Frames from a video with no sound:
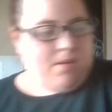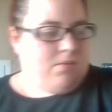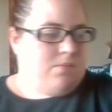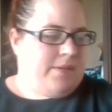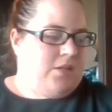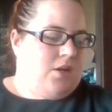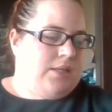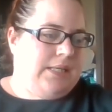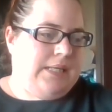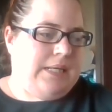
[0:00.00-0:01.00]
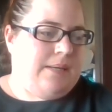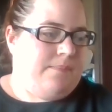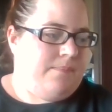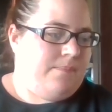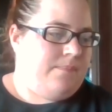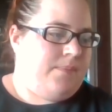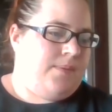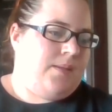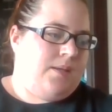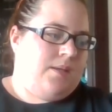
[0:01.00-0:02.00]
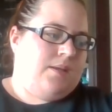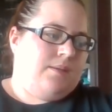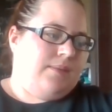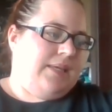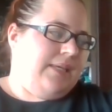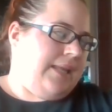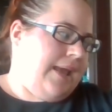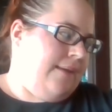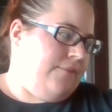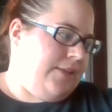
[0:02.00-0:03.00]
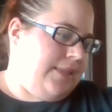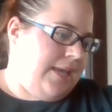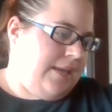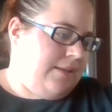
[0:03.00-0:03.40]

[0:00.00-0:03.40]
I want my dog to eat it. They eat everything.